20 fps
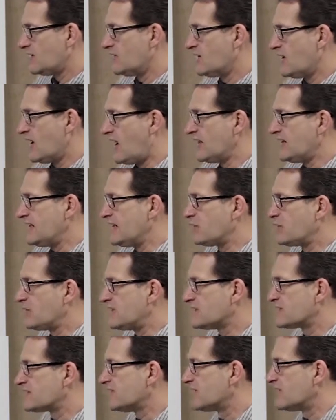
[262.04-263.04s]

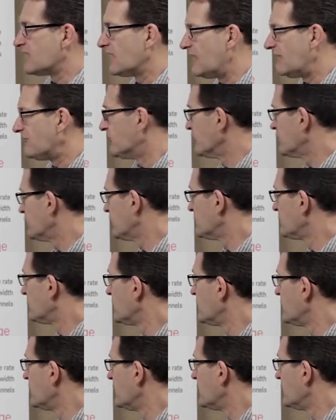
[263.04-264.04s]
non-equidistant levels.
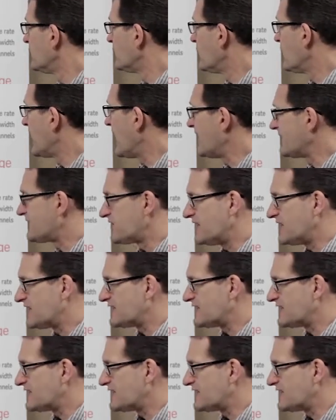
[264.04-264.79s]
As an